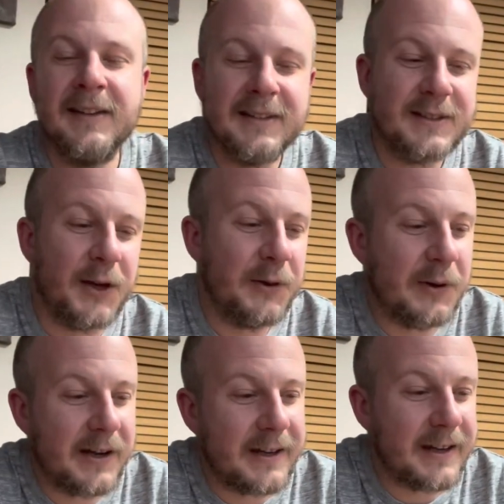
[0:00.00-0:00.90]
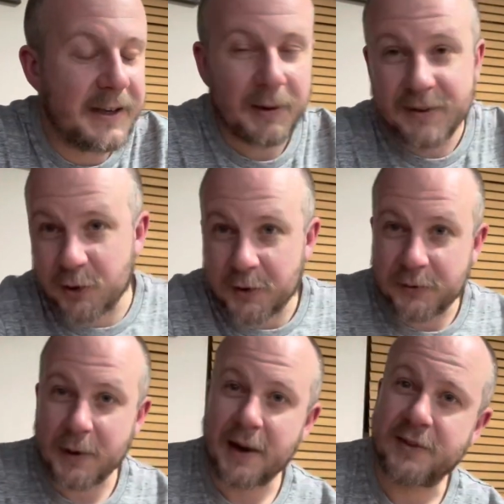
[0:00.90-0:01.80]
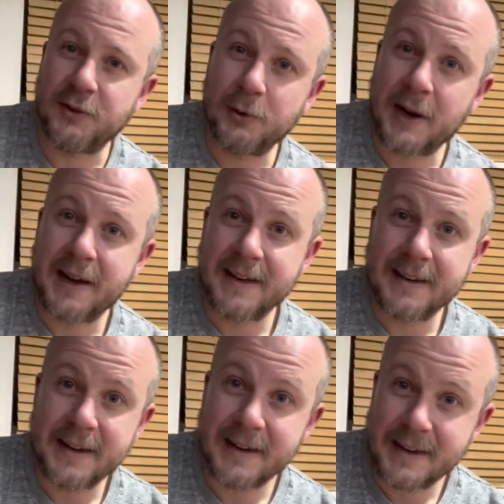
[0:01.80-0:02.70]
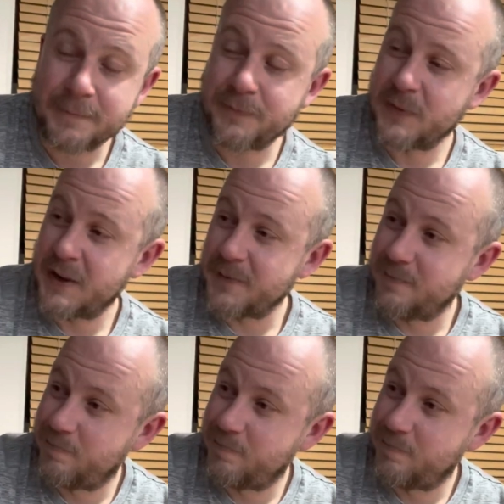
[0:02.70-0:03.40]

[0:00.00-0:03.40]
So anyway, it took a few hours to do that in